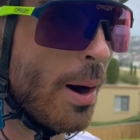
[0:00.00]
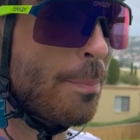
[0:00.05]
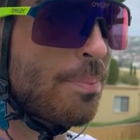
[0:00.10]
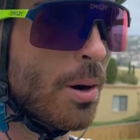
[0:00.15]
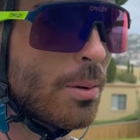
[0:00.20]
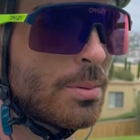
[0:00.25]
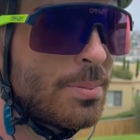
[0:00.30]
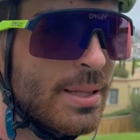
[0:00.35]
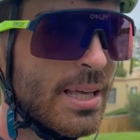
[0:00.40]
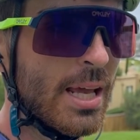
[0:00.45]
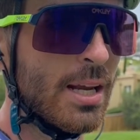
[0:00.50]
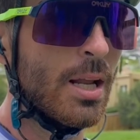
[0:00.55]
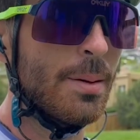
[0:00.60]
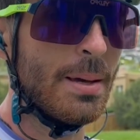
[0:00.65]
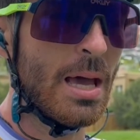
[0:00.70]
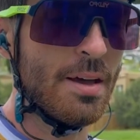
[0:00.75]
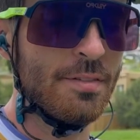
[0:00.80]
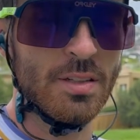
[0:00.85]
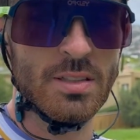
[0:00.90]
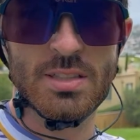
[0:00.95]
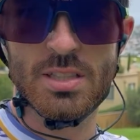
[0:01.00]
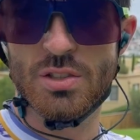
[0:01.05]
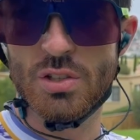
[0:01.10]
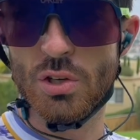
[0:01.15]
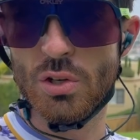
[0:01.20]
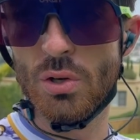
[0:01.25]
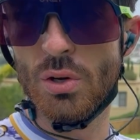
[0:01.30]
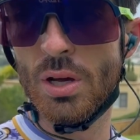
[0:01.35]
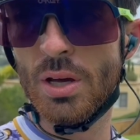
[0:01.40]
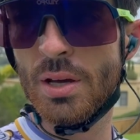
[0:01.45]
probably end up having to
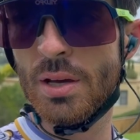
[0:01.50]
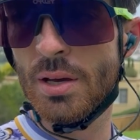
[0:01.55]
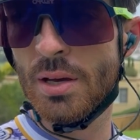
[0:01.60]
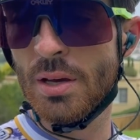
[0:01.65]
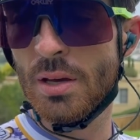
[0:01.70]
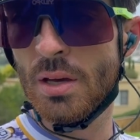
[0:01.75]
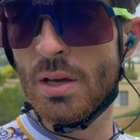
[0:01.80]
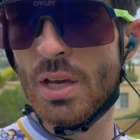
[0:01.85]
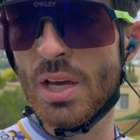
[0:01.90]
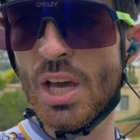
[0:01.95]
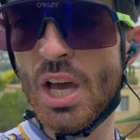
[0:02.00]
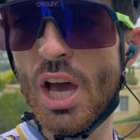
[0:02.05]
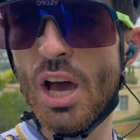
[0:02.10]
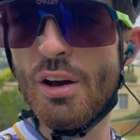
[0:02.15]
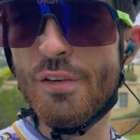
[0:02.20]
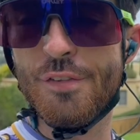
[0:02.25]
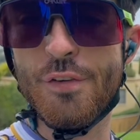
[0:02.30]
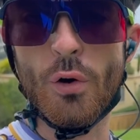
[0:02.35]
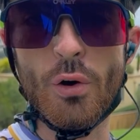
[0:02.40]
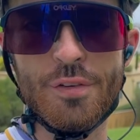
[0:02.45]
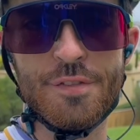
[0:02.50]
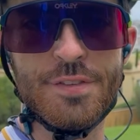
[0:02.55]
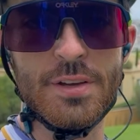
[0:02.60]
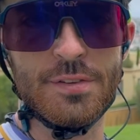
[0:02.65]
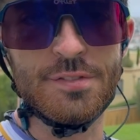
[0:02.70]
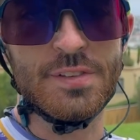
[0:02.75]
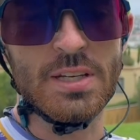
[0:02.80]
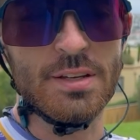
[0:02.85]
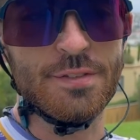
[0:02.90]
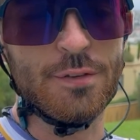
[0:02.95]
do
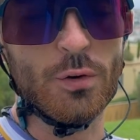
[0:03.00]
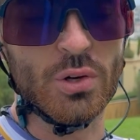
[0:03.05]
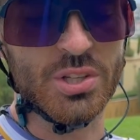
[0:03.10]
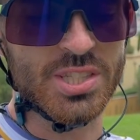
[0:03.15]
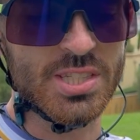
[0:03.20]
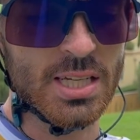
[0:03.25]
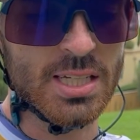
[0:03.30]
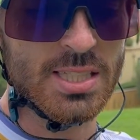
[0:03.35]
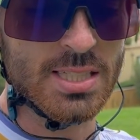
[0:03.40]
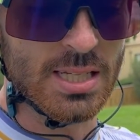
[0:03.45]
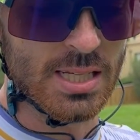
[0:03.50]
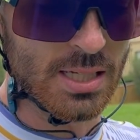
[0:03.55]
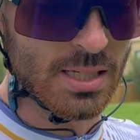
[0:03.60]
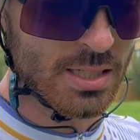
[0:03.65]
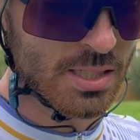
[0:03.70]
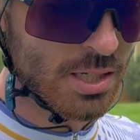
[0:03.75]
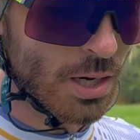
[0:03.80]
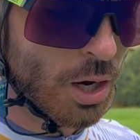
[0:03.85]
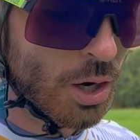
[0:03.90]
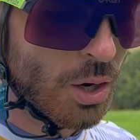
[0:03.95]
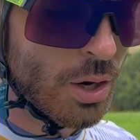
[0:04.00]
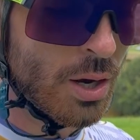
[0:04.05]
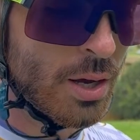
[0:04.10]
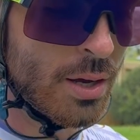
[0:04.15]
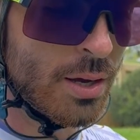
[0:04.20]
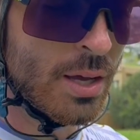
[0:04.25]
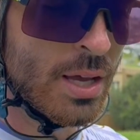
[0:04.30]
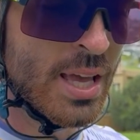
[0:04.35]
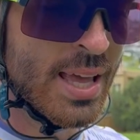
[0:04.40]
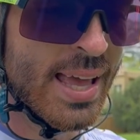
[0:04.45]
450, 460. So
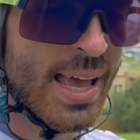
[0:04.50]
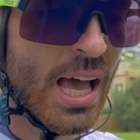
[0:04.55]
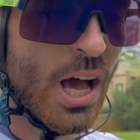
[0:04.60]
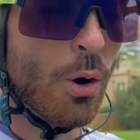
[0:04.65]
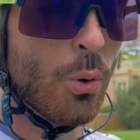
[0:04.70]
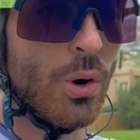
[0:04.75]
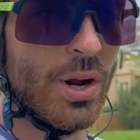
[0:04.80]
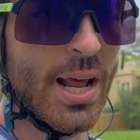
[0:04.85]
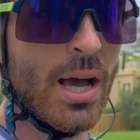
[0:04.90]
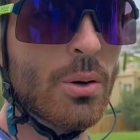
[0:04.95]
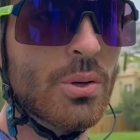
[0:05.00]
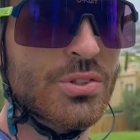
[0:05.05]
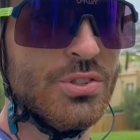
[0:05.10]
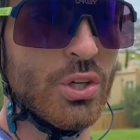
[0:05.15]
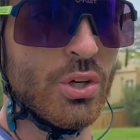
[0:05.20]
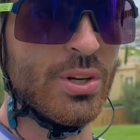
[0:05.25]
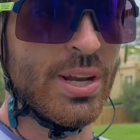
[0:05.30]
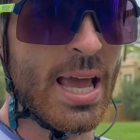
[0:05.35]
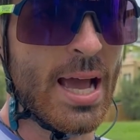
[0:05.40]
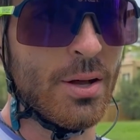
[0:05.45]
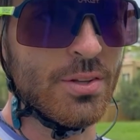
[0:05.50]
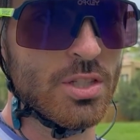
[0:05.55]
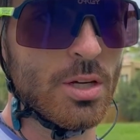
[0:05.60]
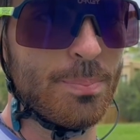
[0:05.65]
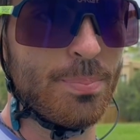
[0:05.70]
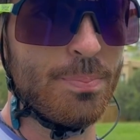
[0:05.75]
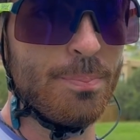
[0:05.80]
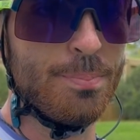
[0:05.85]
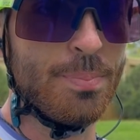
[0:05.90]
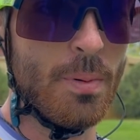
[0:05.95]
what I'll do now to
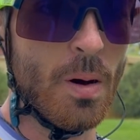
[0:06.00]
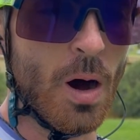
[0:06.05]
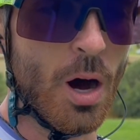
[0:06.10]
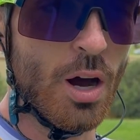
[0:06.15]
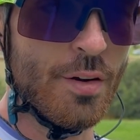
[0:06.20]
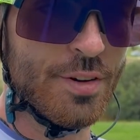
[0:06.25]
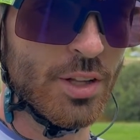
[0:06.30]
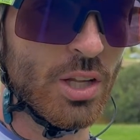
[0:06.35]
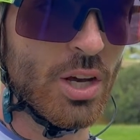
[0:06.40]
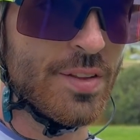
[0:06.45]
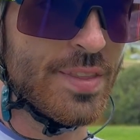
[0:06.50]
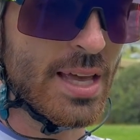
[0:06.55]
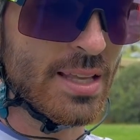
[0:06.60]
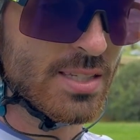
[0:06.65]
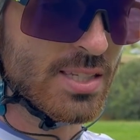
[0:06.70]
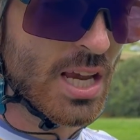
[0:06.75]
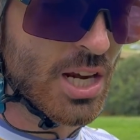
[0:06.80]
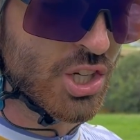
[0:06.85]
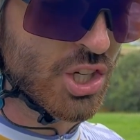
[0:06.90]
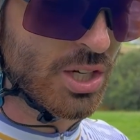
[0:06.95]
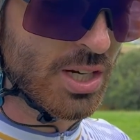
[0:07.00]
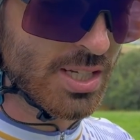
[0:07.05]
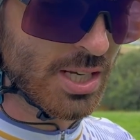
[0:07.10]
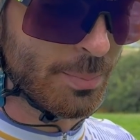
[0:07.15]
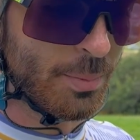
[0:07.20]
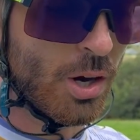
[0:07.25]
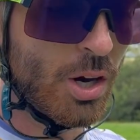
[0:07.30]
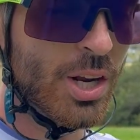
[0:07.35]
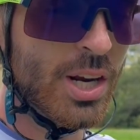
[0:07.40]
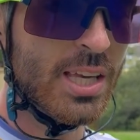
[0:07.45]
overload that session is I'm
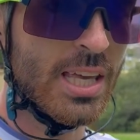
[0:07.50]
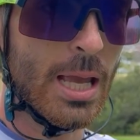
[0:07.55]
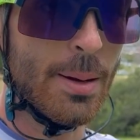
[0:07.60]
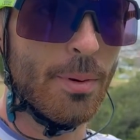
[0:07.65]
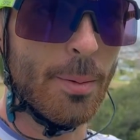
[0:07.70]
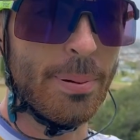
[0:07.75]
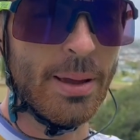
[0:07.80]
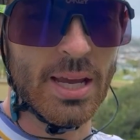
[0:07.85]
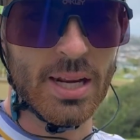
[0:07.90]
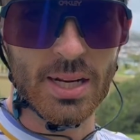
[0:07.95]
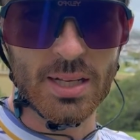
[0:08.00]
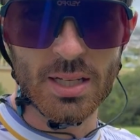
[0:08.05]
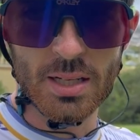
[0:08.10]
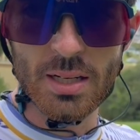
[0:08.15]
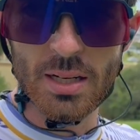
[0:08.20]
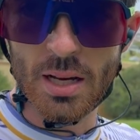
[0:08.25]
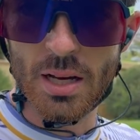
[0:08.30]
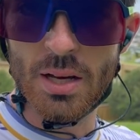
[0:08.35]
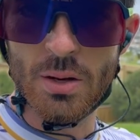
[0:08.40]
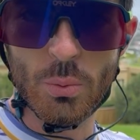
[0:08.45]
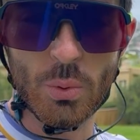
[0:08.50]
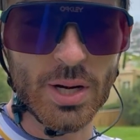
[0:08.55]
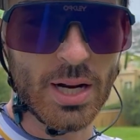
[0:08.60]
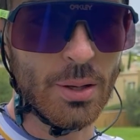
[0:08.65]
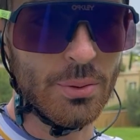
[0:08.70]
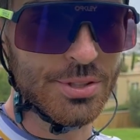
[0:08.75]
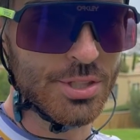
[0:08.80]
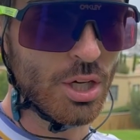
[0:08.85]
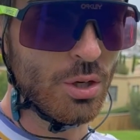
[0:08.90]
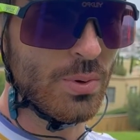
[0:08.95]
not going to keep repeating it. What
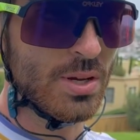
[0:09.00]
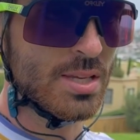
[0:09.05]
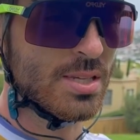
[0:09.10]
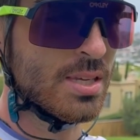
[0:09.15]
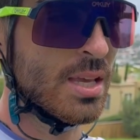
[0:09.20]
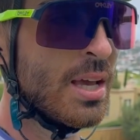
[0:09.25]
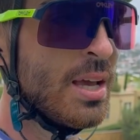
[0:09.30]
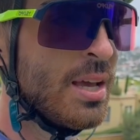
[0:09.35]
I'll do is